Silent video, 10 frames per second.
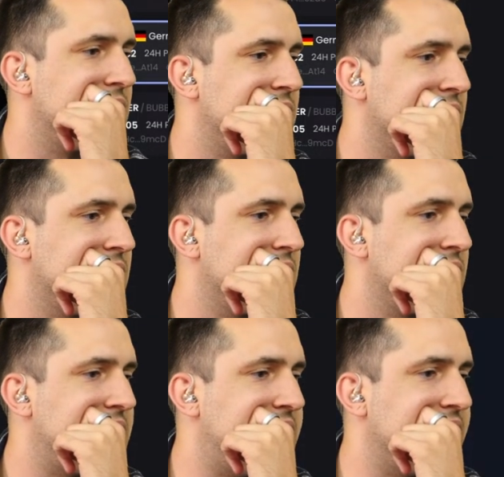
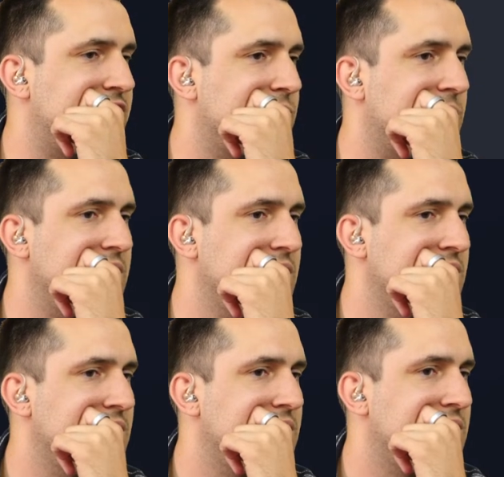This
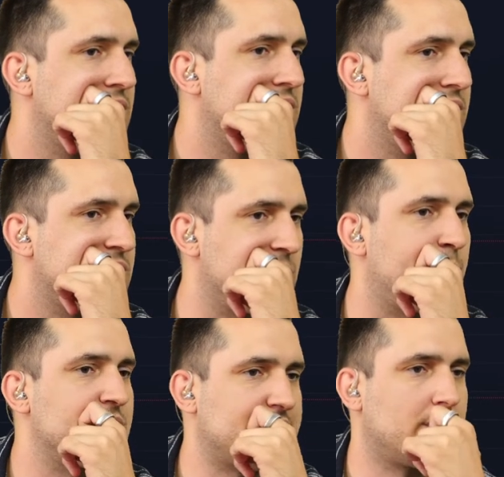one,
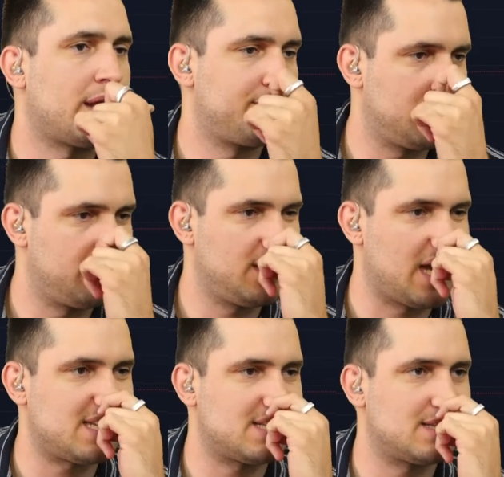2.7 FDV,
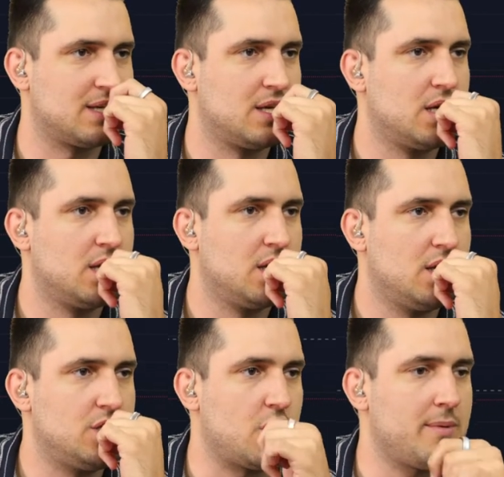yes.
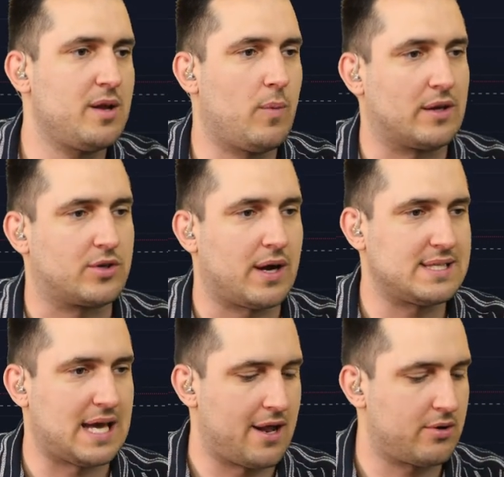Germany went
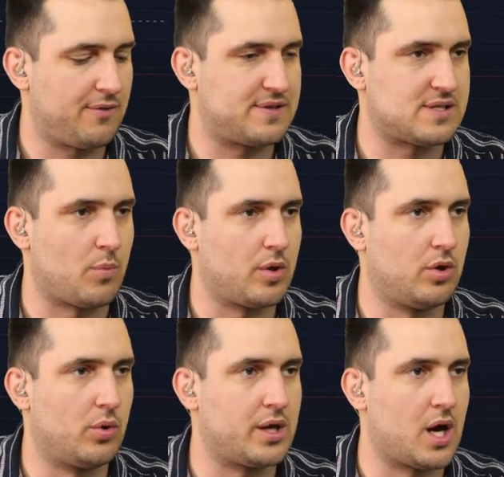crazy. I don't know if it's someone
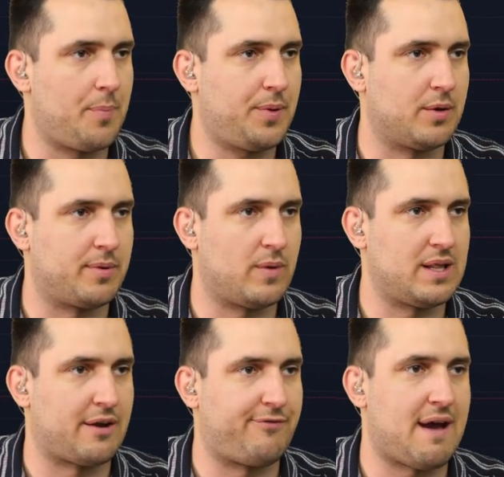loading up here, but it
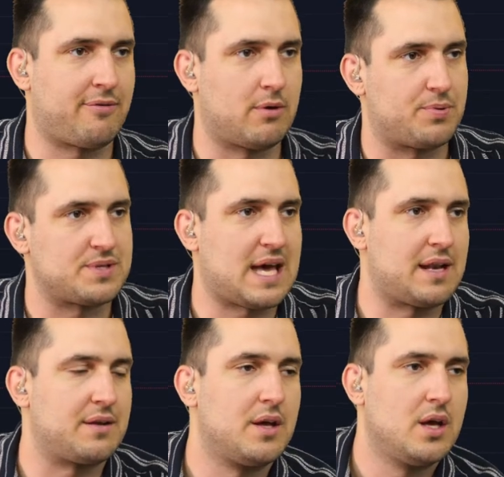went like
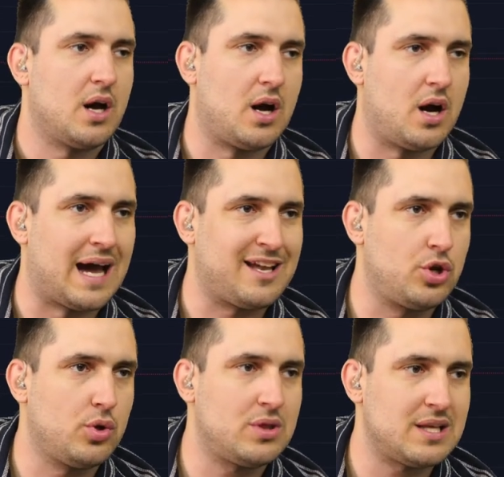500%. I
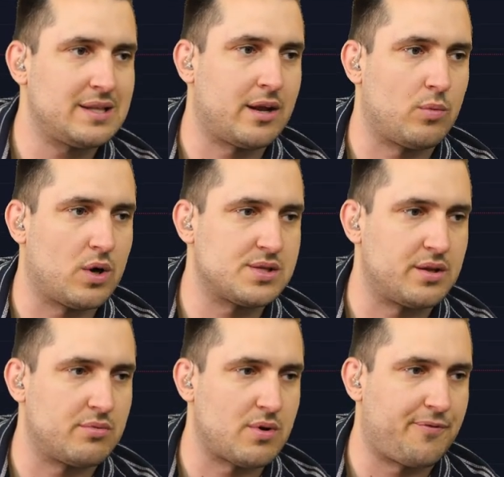do think that it was
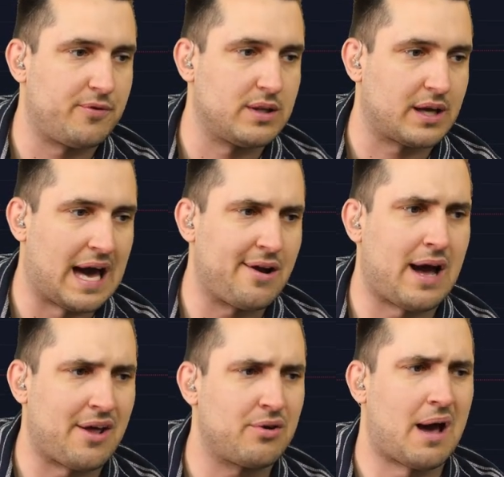on the ruffle. Like
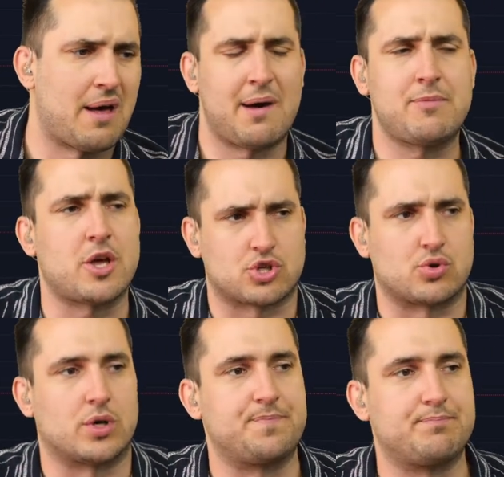I'm not
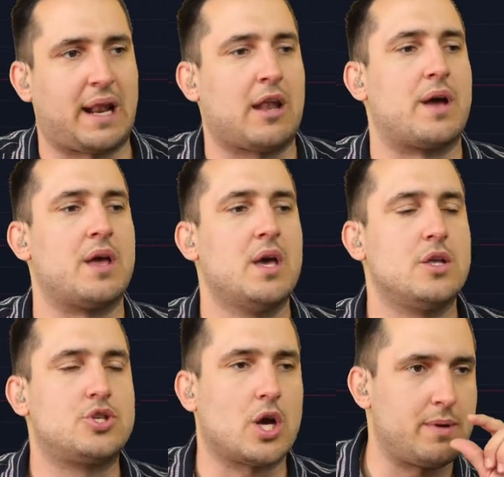sure. But anyway,
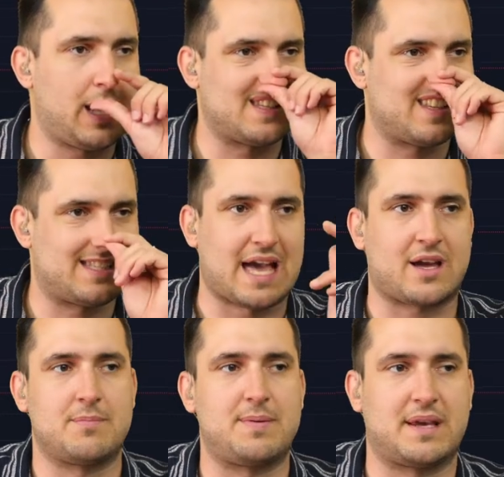Germany is the
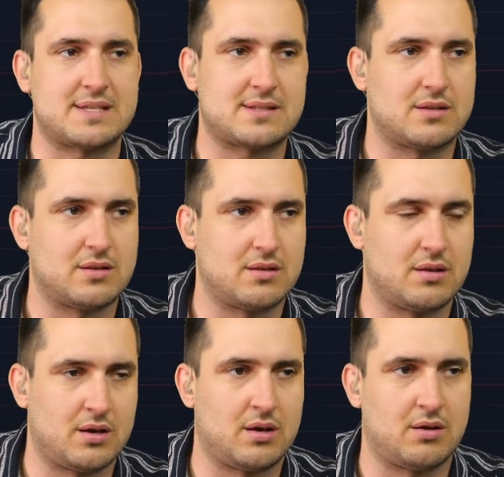second biggest
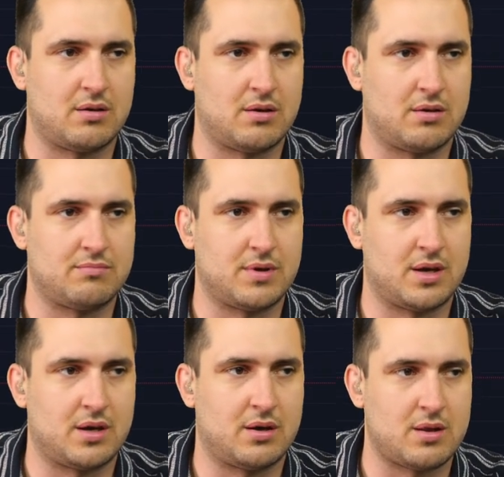
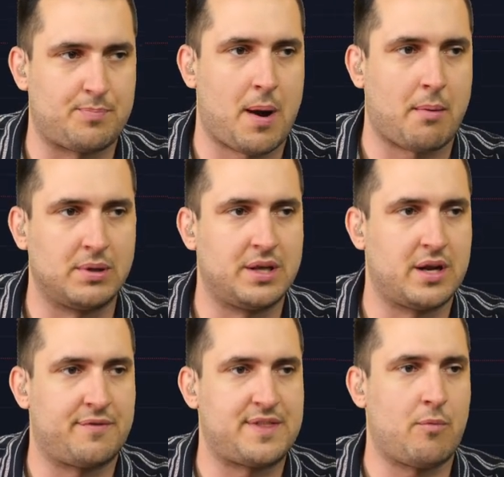the
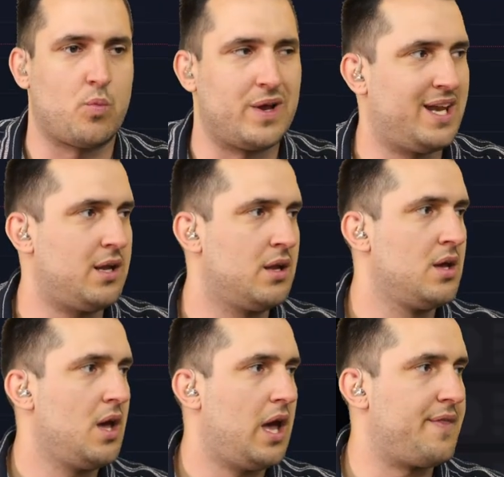probability of them winning.
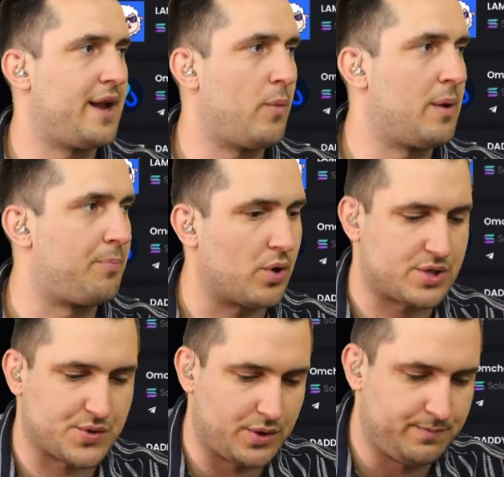And then I went
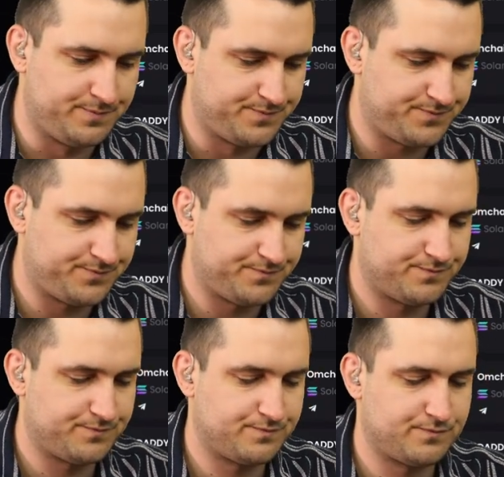Portugal.
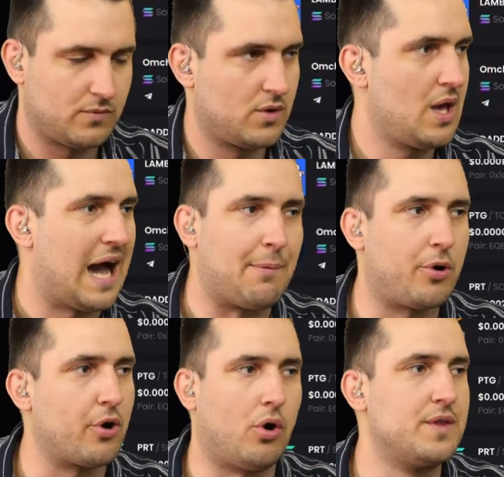I
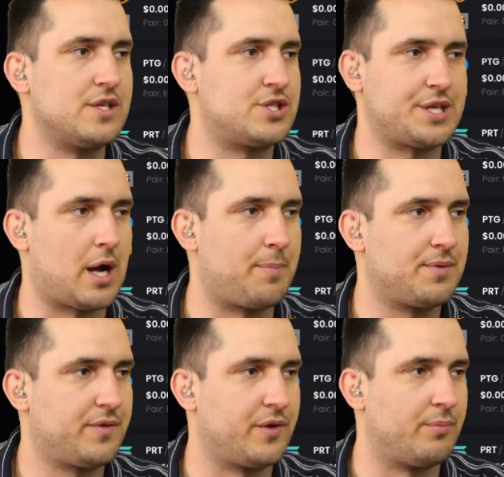bought all this shit up.
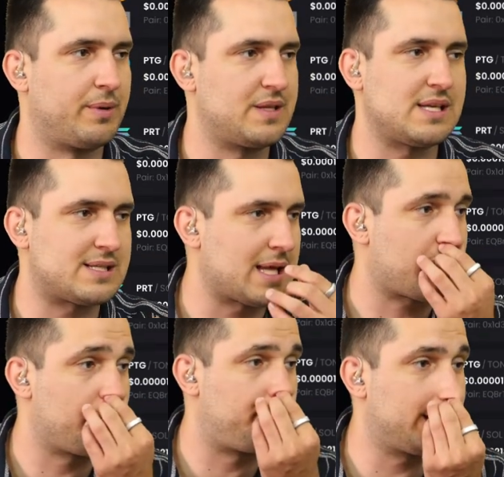So, but it's
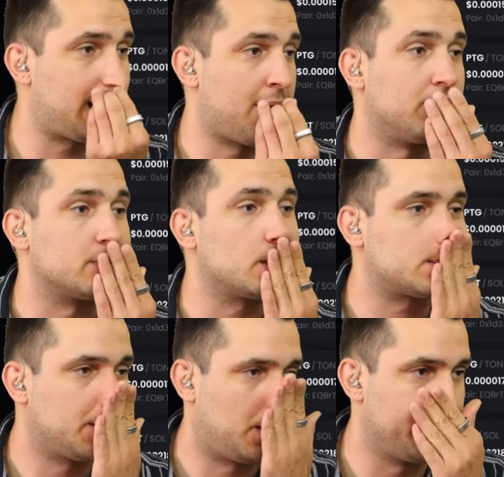like complete gamble, just
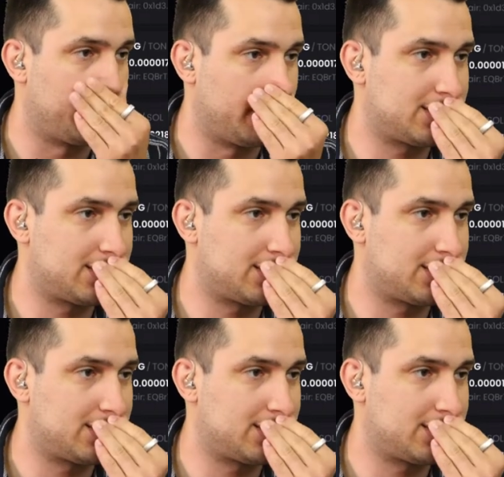so you all know.